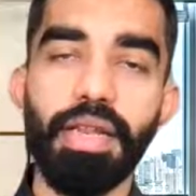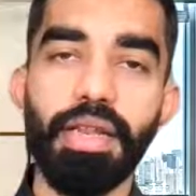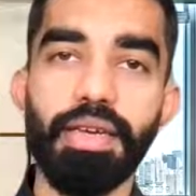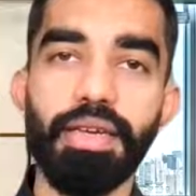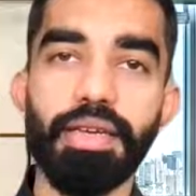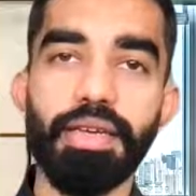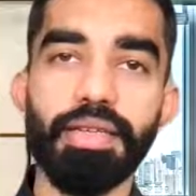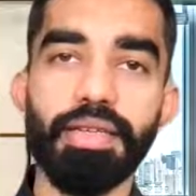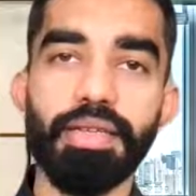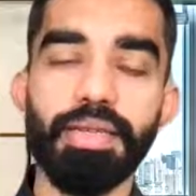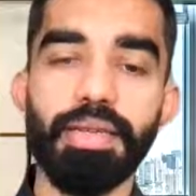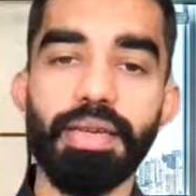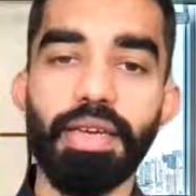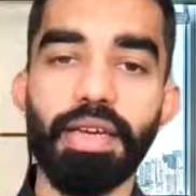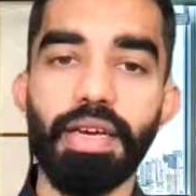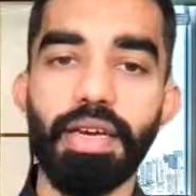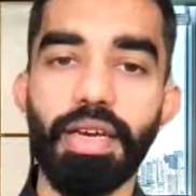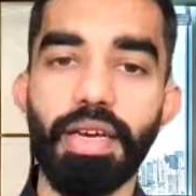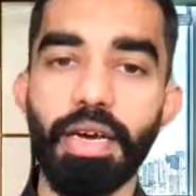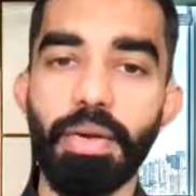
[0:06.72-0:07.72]
Learner,
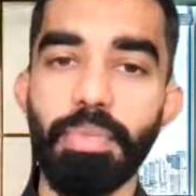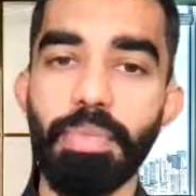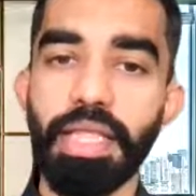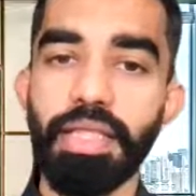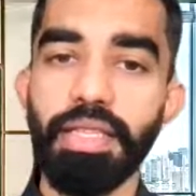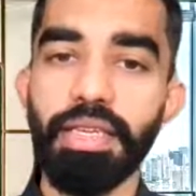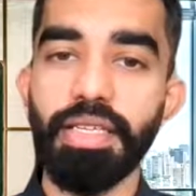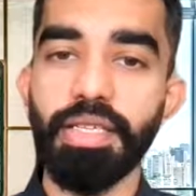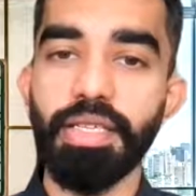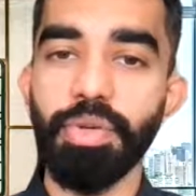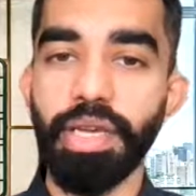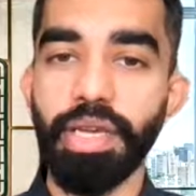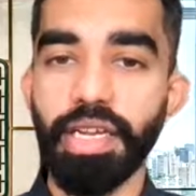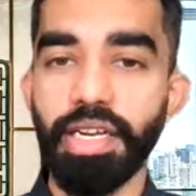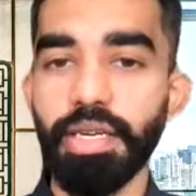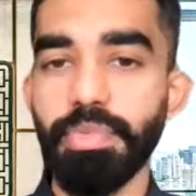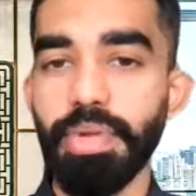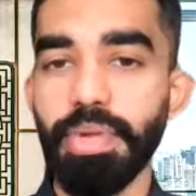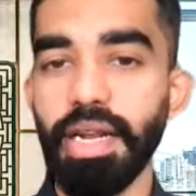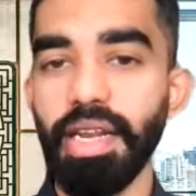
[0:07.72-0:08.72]
a method to
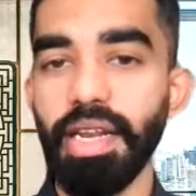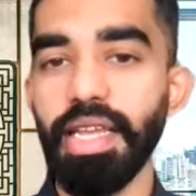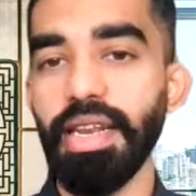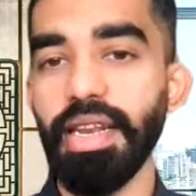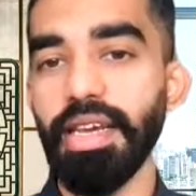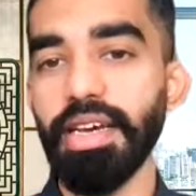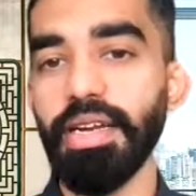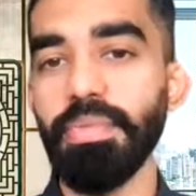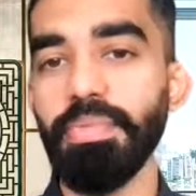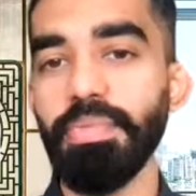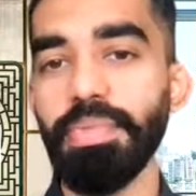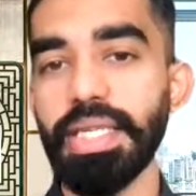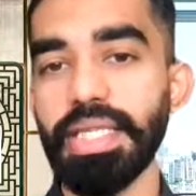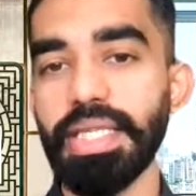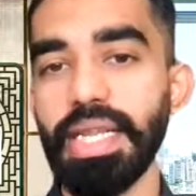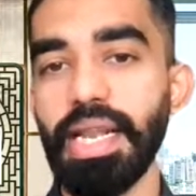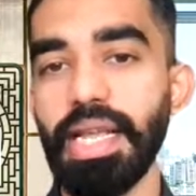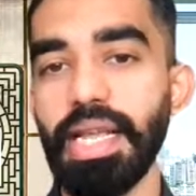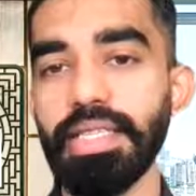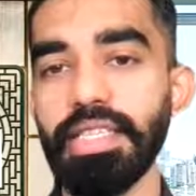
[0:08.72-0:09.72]
incrementally learn
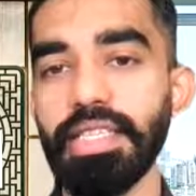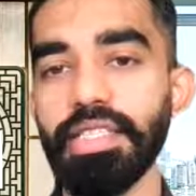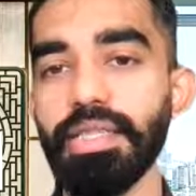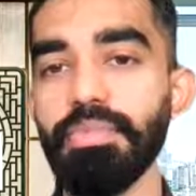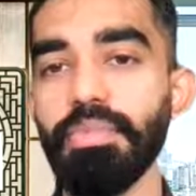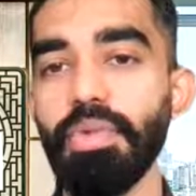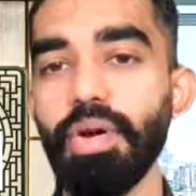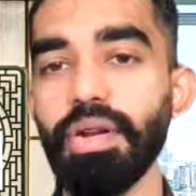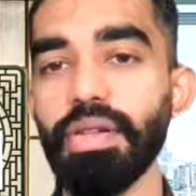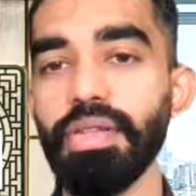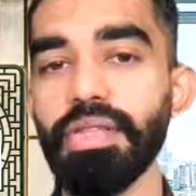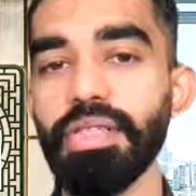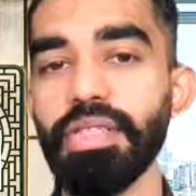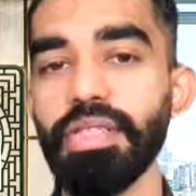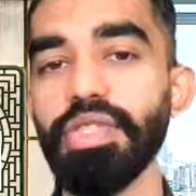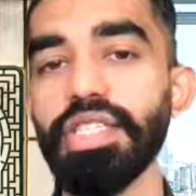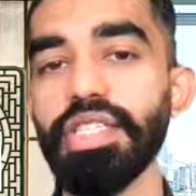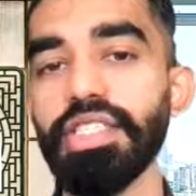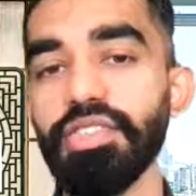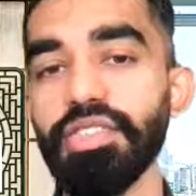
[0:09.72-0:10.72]
personalization models
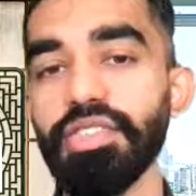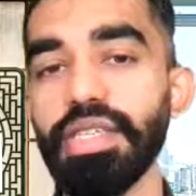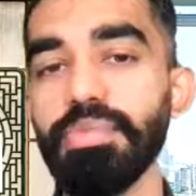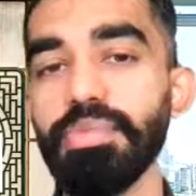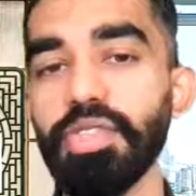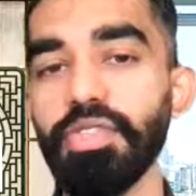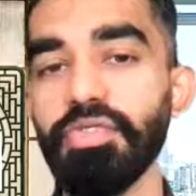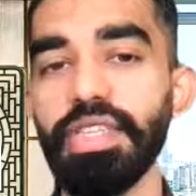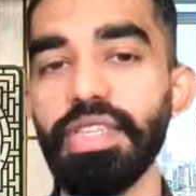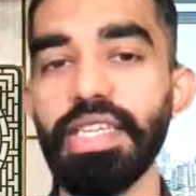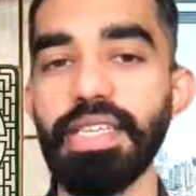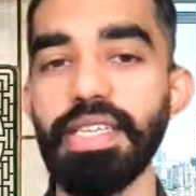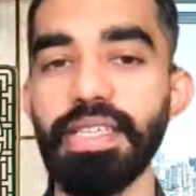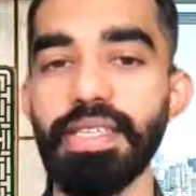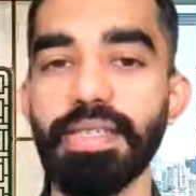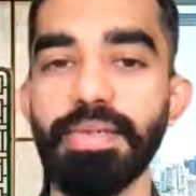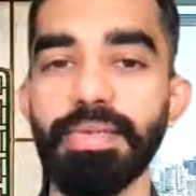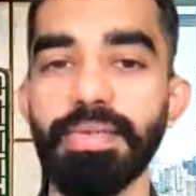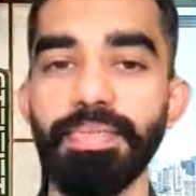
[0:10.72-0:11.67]
using streams of data.